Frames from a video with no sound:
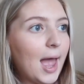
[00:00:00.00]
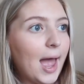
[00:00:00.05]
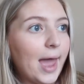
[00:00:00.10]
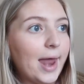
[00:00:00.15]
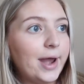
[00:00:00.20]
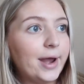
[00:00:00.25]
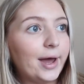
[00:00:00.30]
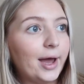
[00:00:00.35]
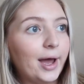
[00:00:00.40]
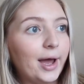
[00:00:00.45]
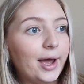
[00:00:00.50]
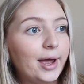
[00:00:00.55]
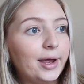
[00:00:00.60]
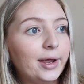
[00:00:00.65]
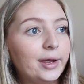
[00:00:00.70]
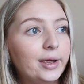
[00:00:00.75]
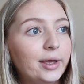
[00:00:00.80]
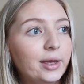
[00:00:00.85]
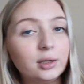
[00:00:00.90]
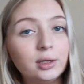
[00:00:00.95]
And
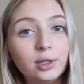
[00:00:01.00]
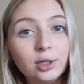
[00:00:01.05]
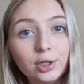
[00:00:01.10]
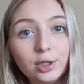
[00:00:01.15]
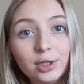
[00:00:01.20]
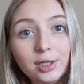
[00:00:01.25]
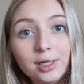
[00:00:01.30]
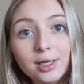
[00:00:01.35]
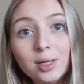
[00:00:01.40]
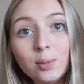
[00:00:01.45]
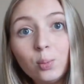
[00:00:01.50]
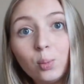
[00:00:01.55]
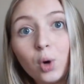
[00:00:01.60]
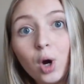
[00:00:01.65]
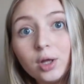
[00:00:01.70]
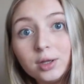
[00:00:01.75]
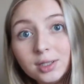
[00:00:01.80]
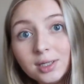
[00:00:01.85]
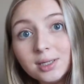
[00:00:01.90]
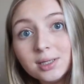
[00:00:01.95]
I literally
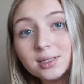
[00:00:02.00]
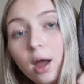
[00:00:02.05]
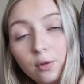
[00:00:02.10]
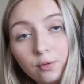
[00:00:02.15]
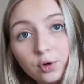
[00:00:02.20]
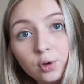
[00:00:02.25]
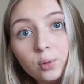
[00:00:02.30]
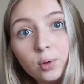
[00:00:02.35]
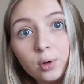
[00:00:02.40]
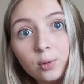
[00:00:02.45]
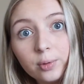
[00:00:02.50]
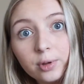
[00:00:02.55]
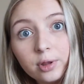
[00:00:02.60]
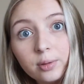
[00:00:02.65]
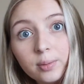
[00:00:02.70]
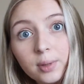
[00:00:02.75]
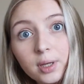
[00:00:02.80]
brought this everywhere with